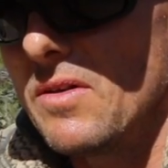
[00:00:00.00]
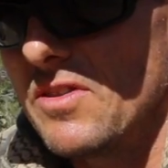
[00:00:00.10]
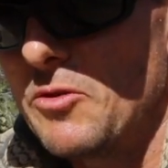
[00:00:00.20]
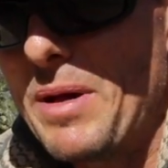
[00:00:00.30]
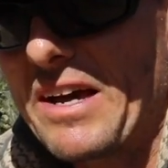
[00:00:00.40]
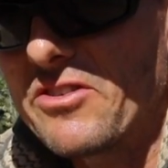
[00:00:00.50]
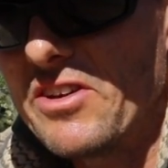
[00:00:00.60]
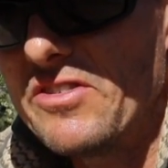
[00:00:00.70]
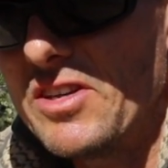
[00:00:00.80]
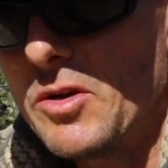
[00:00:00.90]
these packs are
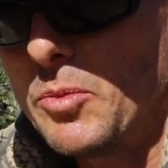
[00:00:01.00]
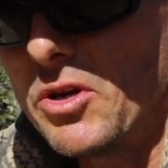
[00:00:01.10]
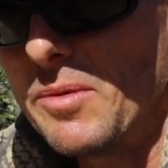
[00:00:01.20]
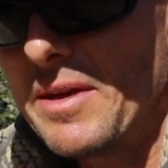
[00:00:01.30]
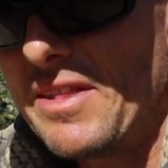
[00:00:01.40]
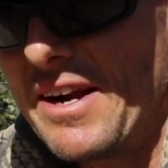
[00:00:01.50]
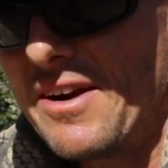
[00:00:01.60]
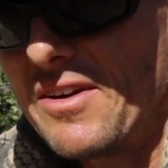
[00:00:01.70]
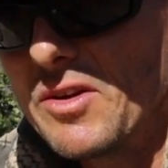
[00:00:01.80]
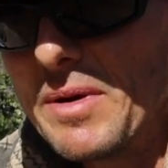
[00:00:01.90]
easy. You put them in
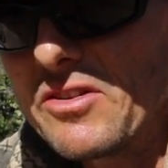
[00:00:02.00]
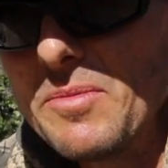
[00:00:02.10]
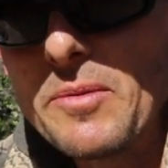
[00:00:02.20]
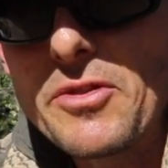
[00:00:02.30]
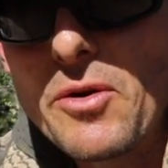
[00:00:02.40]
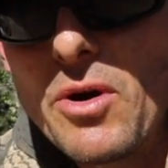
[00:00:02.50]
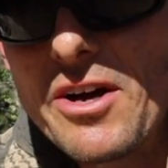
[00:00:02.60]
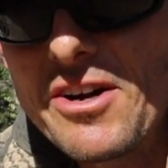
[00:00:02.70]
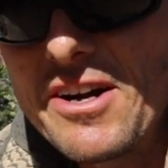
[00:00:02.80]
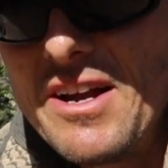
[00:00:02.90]
there, you mix them in with your
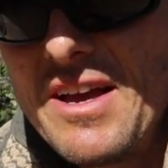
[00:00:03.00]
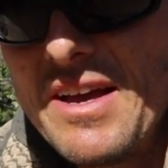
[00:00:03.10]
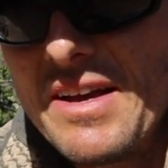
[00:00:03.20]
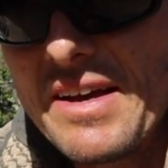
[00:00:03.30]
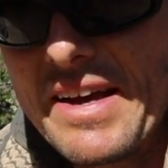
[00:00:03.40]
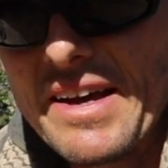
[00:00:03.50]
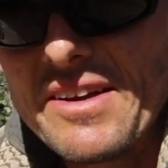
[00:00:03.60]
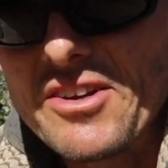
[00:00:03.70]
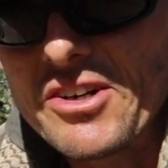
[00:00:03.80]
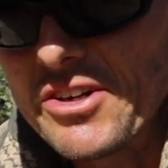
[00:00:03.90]
water,
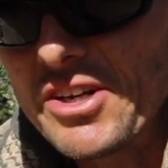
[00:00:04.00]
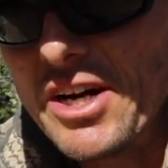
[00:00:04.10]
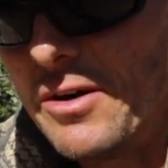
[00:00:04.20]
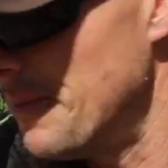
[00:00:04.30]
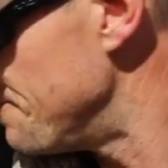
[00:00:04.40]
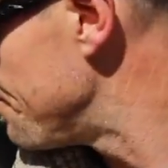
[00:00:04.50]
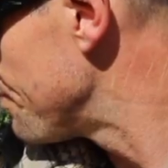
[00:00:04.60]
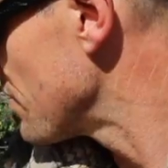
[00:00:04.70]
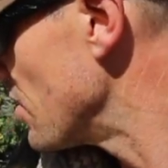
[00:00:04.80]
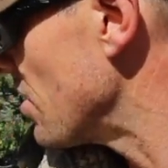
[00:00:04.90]
and you're good to go.
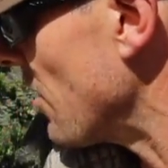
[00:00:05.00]
You could